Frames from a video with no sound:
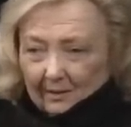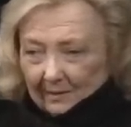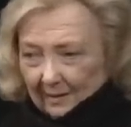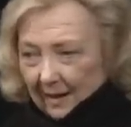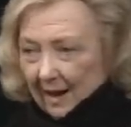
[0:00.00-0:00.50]
And I
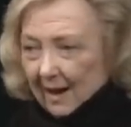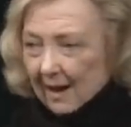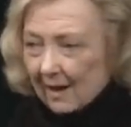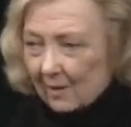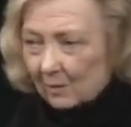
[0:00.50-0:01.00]
was
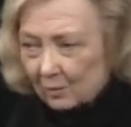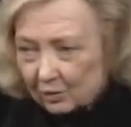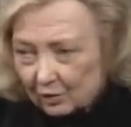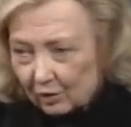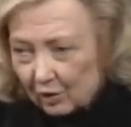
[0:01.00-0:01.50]
also uh,
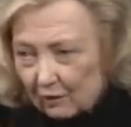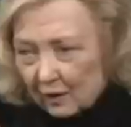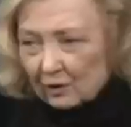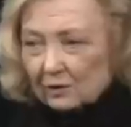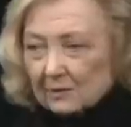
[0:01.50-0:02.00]
earning
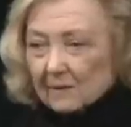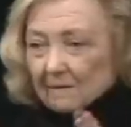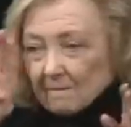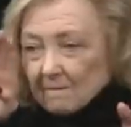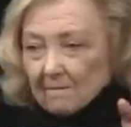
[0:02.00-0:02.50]
my
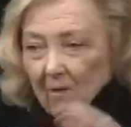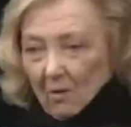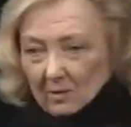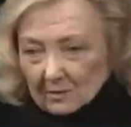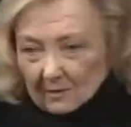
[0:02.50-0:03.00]
doctoral degree
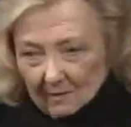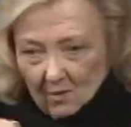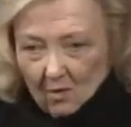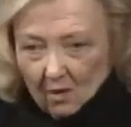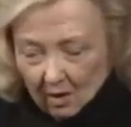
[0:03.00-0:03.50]
at Howard
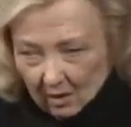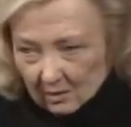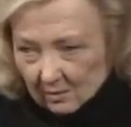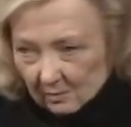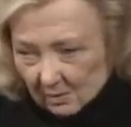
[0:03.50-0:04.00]

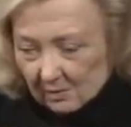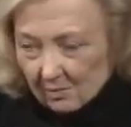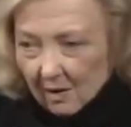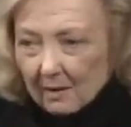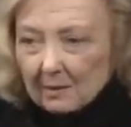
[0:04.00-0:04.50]
University,
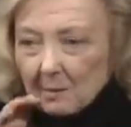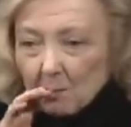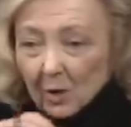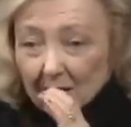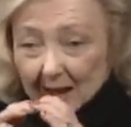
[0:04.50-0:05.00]

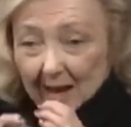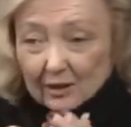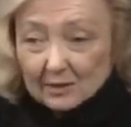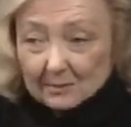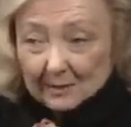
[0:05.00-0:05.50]
of
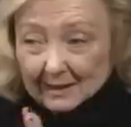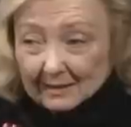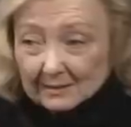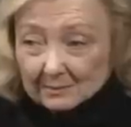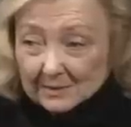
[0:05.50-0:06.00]
course, on
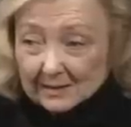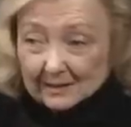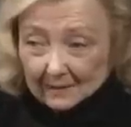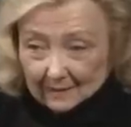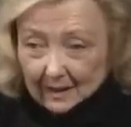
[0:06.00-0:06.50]

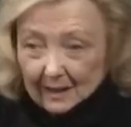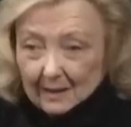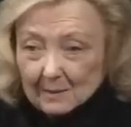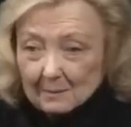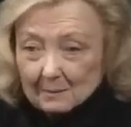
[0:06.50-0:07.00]
communication,
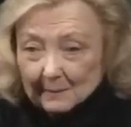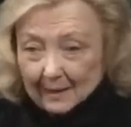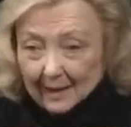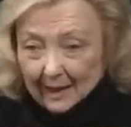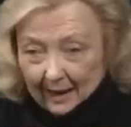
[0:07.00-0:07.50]
uh,
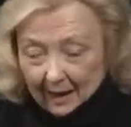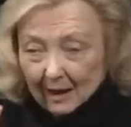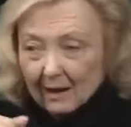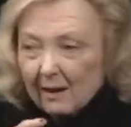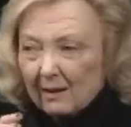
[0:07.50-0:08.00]

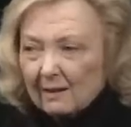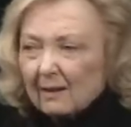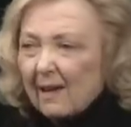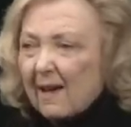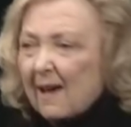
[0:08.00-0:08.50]
specifically
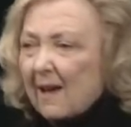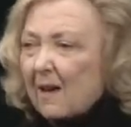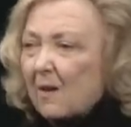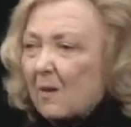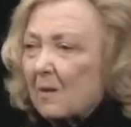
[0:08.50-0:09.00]
communication
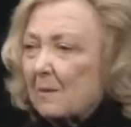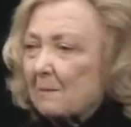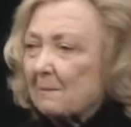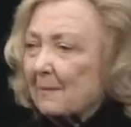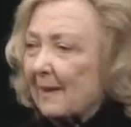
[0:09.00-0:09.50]
with
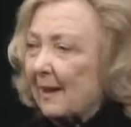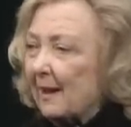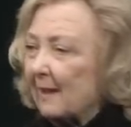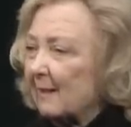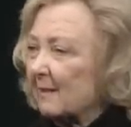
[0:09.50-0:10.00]
media
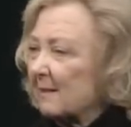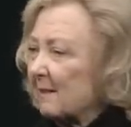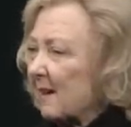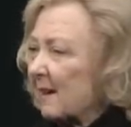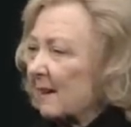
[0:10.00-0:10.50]
and
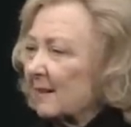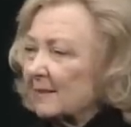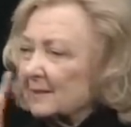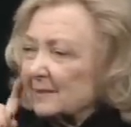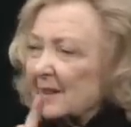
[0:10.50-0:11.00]
how the
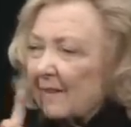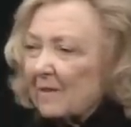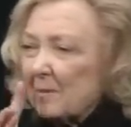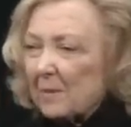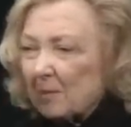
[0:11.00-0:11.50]
media
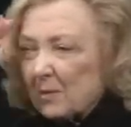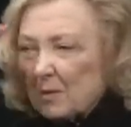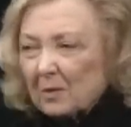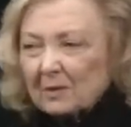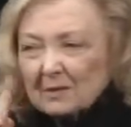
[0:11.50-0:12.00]

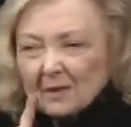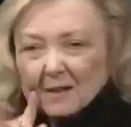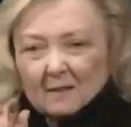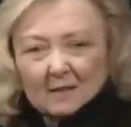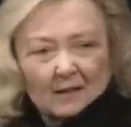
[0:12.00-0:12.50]
defines deaf
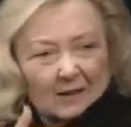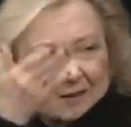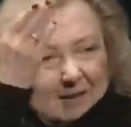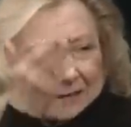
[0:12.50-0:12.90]
people.